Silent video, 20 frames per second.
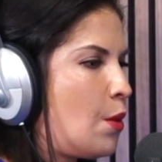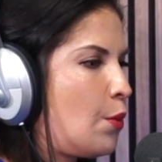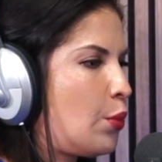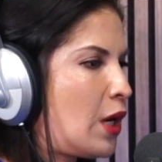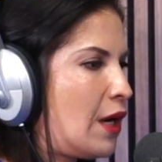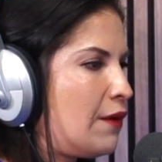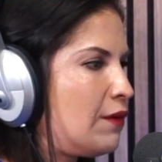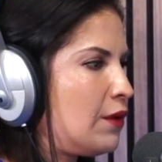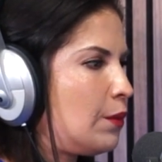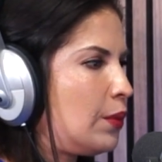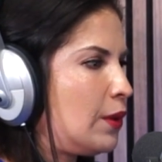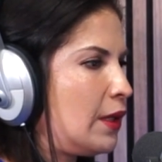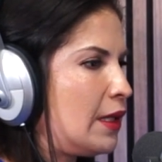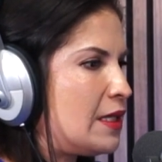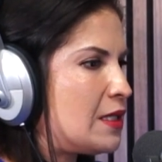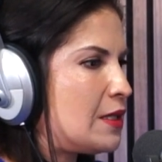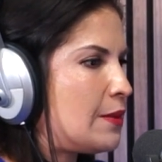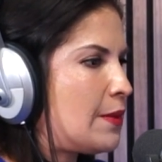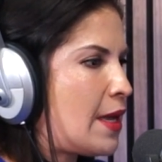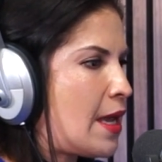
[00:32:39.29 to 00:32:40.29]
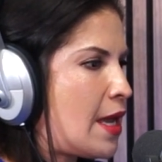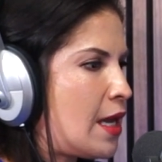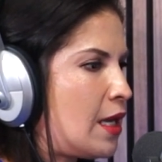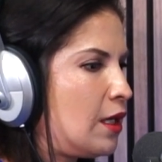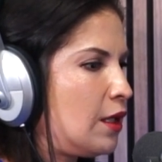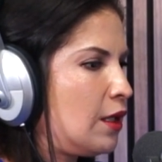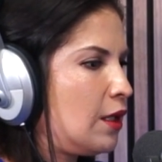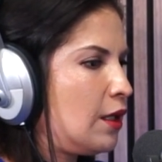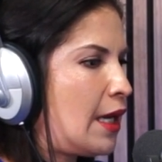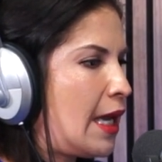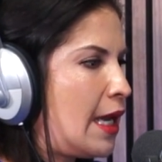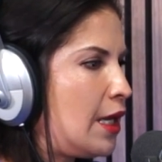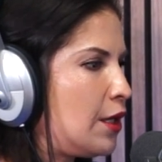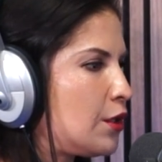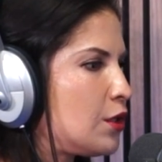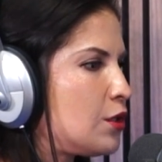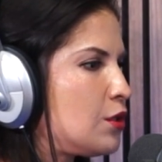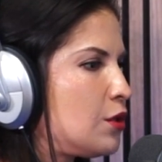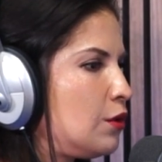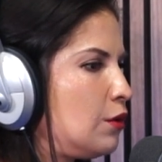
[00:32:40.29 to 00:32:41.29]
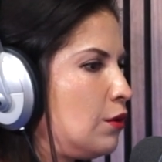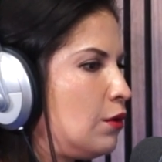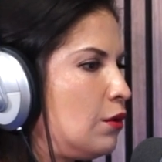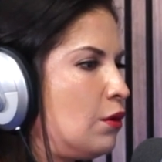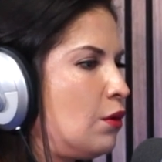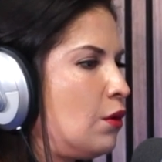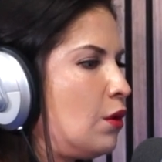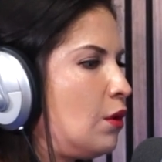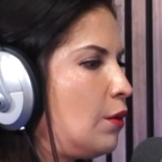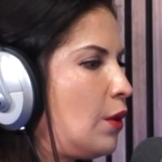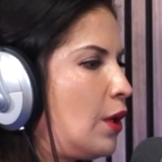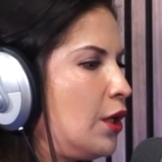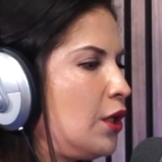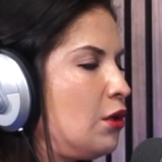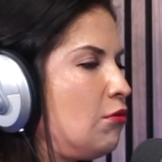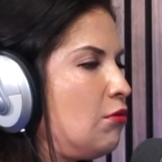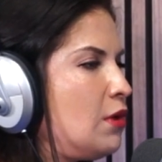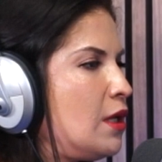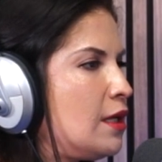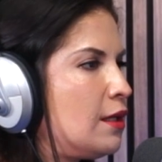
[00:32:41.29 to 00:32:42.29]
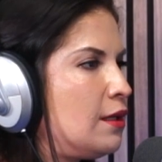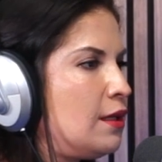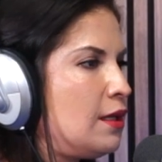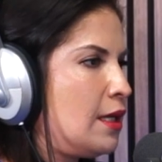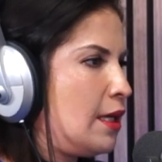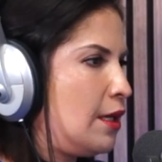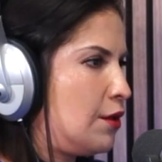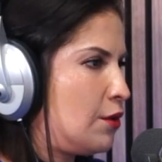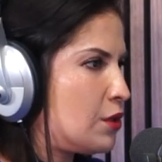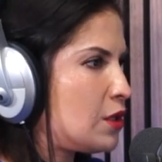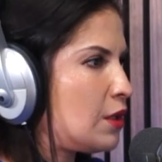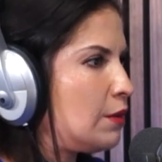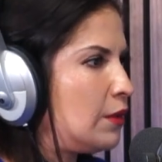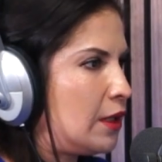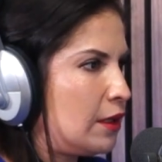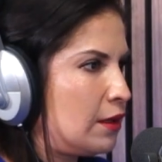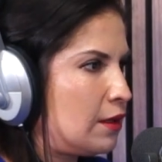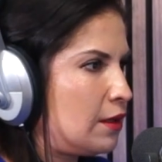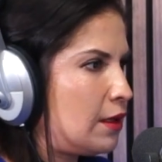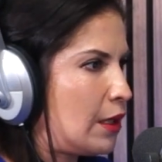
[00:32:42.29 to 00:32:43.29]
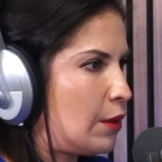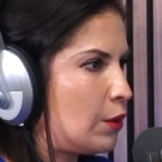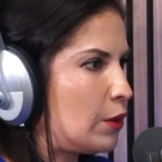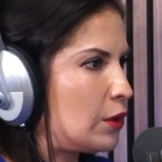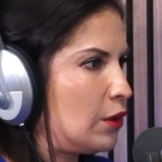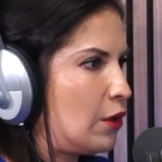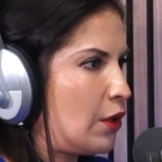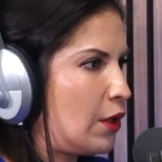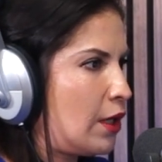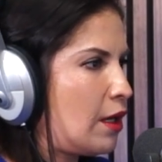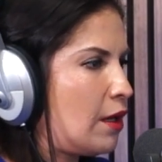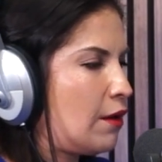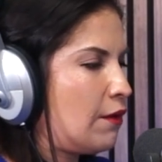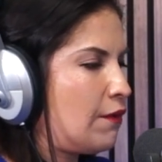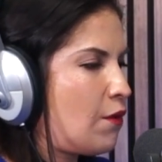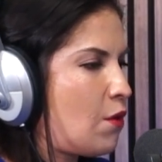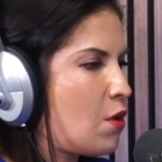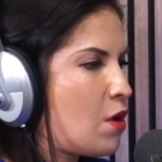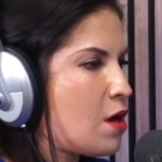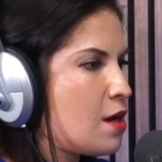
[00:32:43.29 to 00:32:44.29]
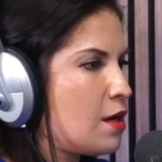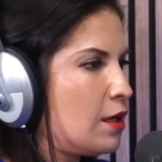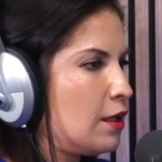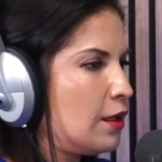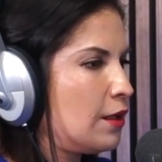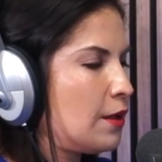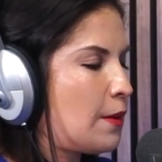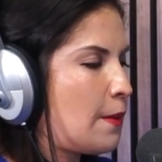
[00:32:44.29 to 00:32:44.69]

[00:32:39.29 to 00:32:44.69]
private placement catered to a unique need or something that they were looking for?